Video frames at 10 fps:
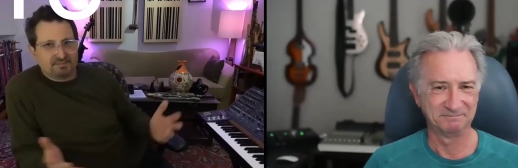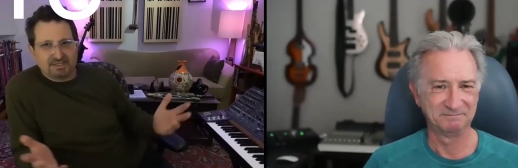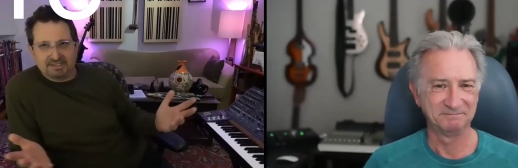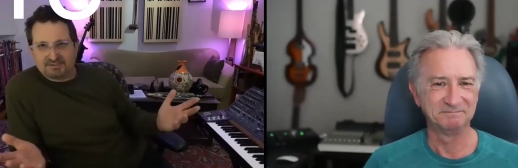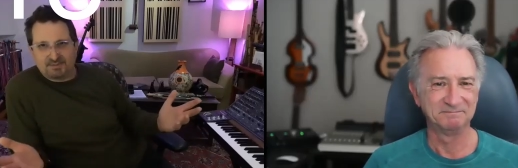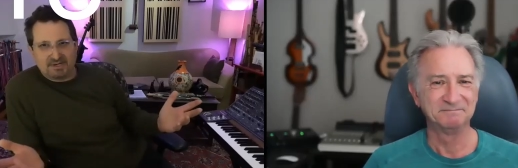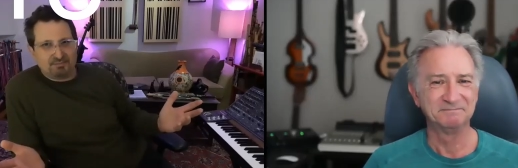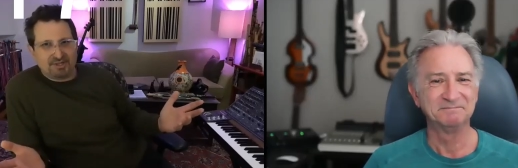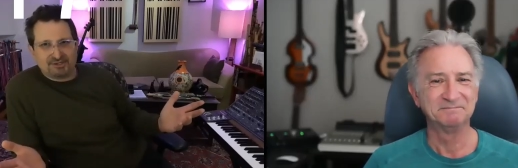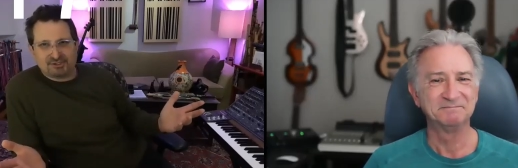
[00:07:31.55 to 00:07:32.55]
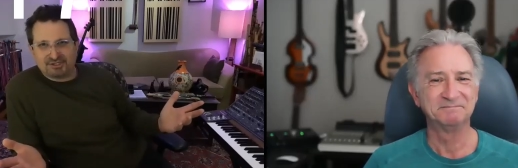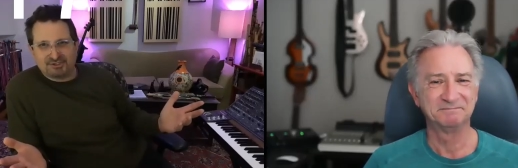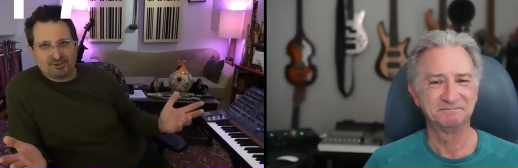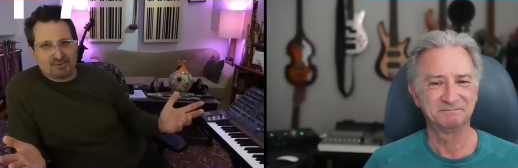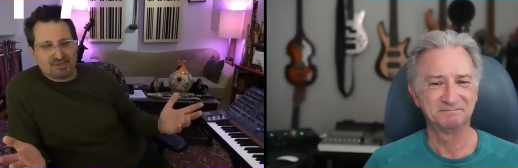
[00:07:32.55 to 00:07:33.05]
Speaker 1: it's been a pleasure to
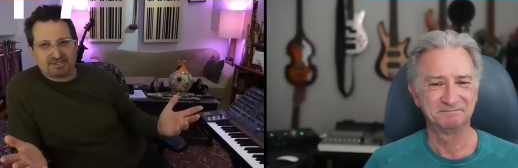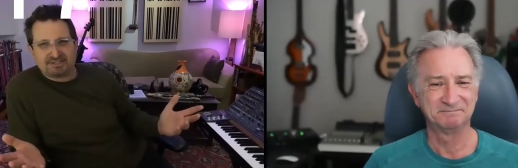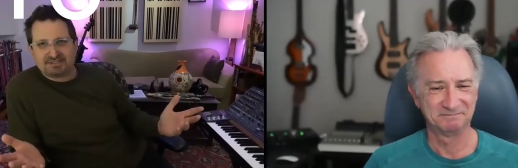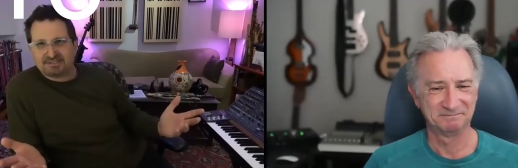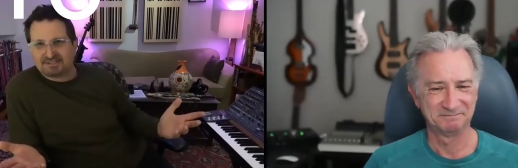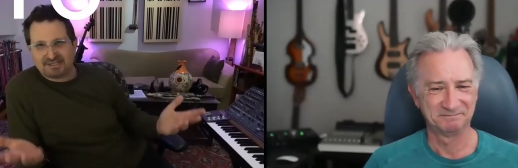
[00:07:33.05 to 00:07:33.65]
do this.